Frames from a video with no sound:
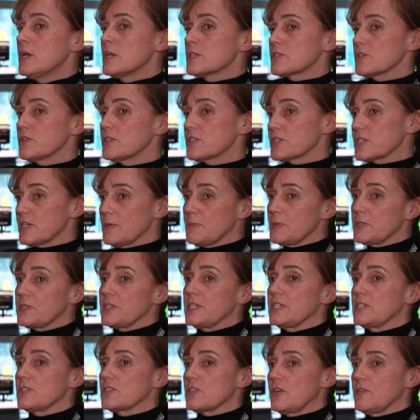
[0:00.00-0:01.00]
So there's a couple of
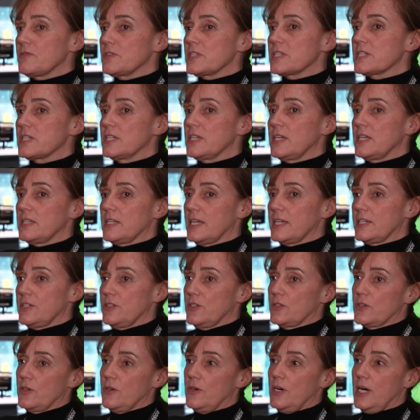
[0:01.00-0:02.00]
things. Obviously, like,
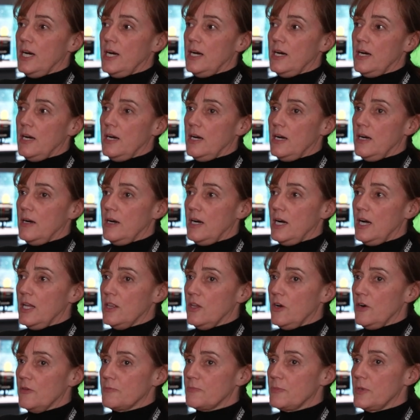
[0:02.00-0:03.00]
you know, a
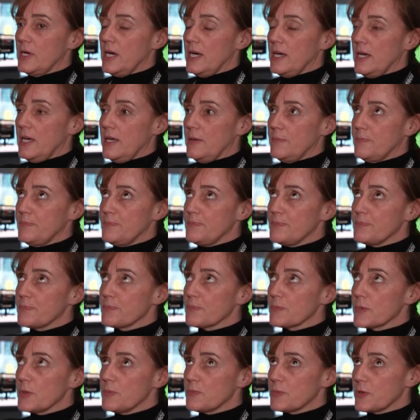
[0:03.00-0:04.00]
lot of
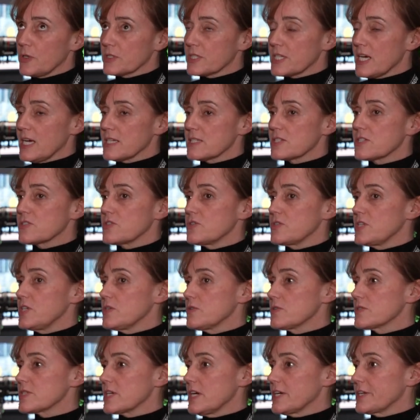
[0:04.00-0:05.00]
broadcast
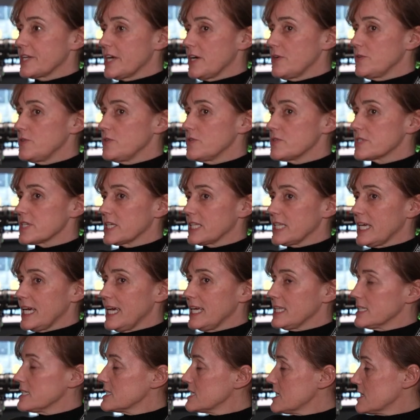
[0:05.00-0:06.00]
studios are now using like
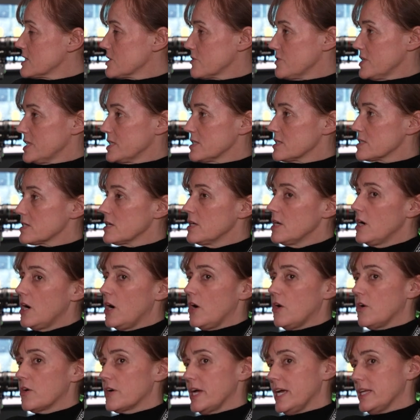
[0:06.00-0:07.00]
LED screens
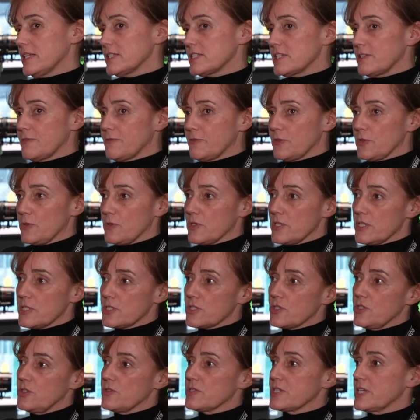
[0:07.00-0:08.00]
or LED
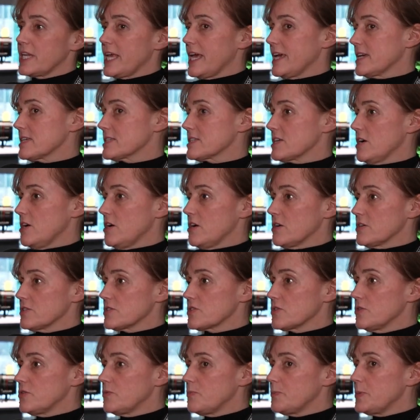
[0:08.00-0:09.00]
floors using XR.
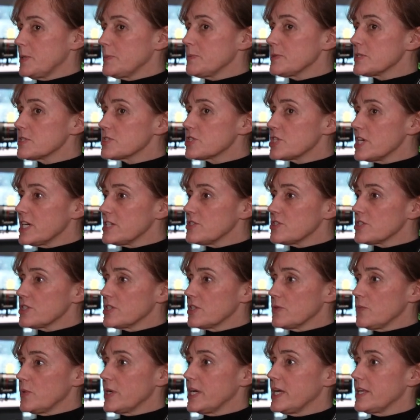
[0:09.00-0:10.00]
So people are changing
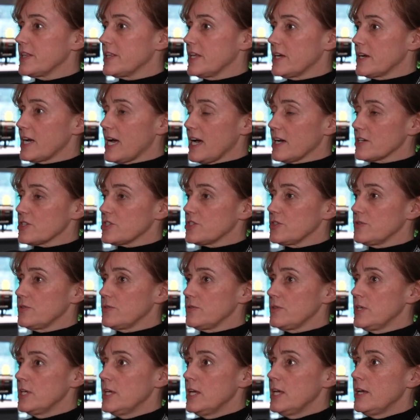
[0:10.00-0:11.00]
the way their
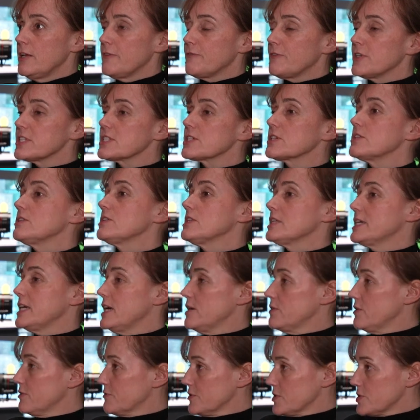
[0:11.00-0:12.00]
actual physical
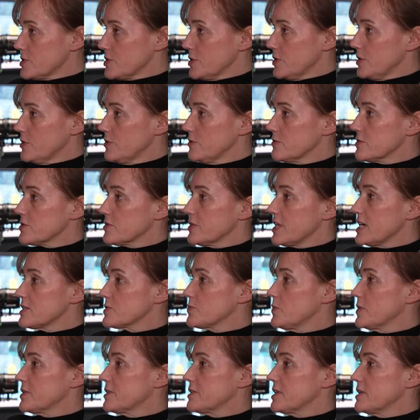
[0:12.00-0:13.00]
layout of the studio. So that's
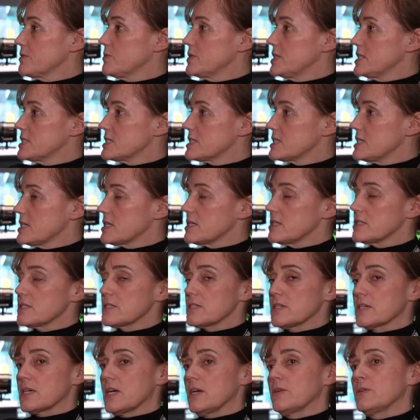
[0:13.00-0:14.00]
one thing we need to take
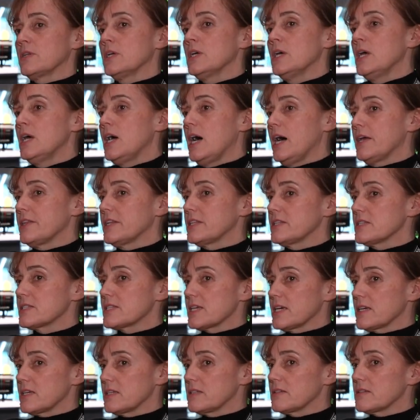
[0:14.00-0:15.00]
into account. And then the
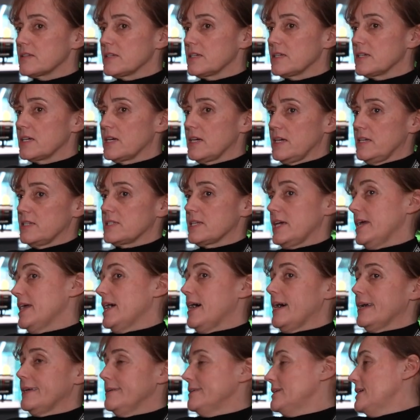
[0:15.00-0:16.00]
second thing is
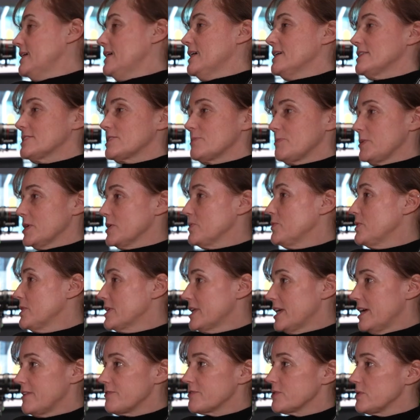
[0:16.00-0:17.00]
AI. AI is a big
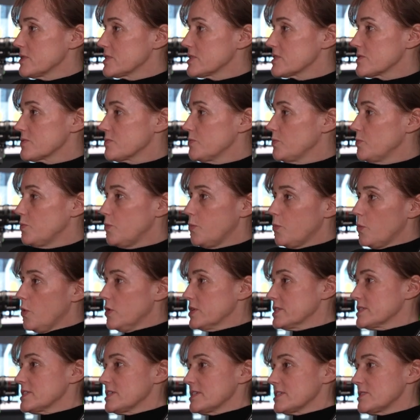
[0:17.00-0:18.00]
one. Everyone's
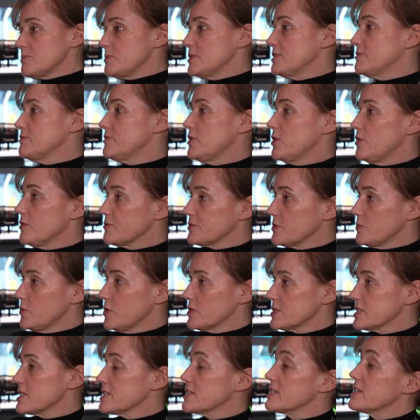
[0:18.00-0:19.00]
wanting to be involved and
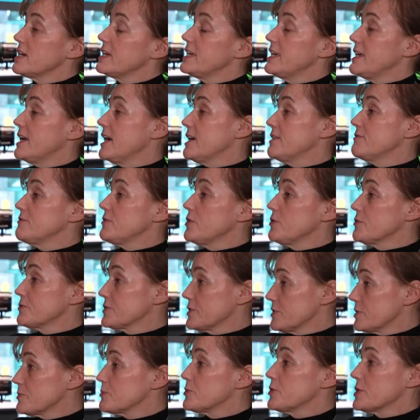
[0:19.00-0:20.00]
wanting to get AI involved
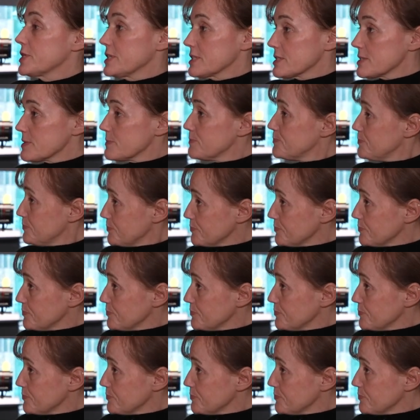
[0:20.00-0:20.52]
in their products.